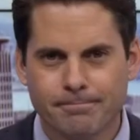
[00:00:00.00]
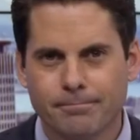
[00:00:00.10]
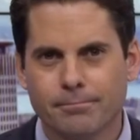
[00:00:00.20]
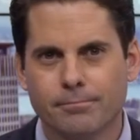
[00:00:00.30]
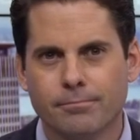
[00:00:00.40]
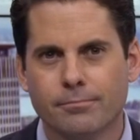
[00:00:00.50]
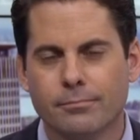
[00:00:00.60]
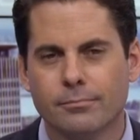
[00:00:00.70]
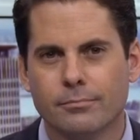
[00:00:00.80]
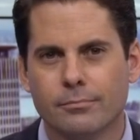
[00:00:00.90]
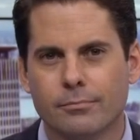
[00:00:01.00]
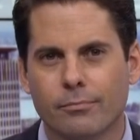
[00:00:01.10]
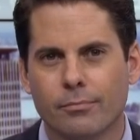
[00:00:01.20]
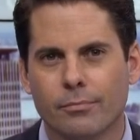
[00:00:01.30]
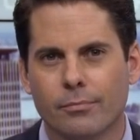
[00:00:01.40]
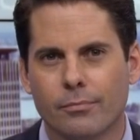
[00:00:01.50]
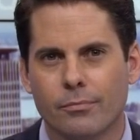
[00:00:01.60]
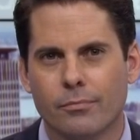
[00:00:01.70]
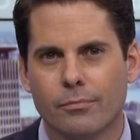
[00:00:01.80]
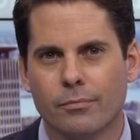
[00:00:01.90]

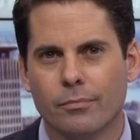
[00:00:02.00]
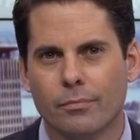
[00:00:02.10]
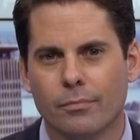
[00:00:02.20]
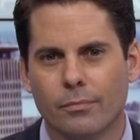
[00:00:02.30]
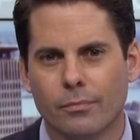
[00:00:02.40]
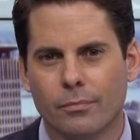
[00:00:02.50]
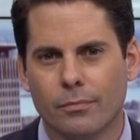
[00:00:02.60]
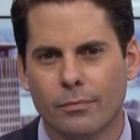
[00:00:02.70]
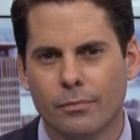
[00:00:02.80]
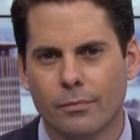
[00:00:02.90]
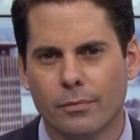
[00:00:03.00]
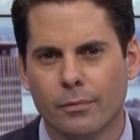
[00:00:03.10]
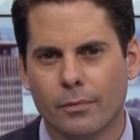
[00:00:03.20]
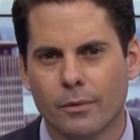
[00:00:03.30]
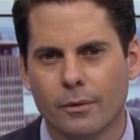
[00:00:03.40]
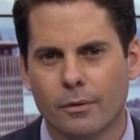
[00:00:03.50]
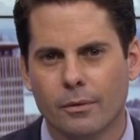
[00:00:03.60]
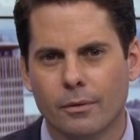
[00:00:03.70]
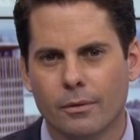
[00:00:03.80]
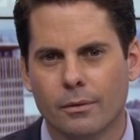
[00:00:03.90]

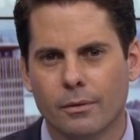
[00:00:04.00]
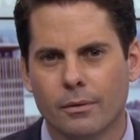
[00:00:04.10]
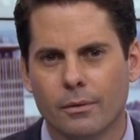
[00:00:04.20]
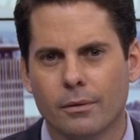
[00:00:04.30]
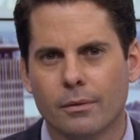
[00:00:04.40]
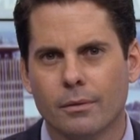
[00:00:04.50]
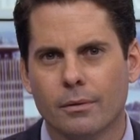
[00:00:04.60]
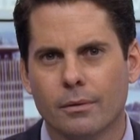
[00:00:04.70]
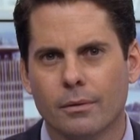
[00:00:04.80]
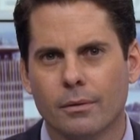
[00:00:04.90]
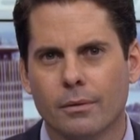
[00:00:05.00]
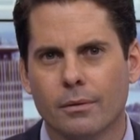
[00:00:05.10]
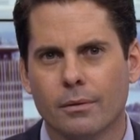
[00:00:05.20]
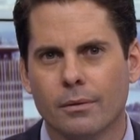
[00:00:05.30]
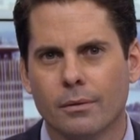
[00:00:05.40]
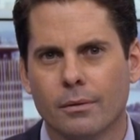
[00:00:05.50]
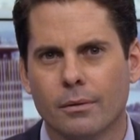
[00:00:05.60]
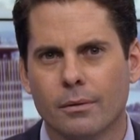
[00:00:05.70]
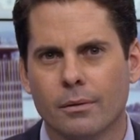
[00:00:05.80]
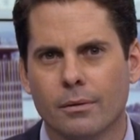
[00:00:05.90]

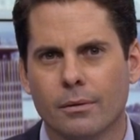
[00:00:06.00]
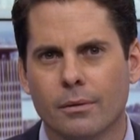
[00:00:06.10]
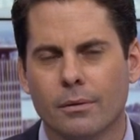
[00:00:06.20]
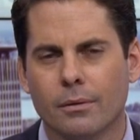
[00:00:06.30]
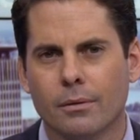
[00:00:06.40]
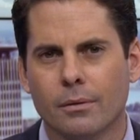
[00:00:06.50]
This person isn't speaking.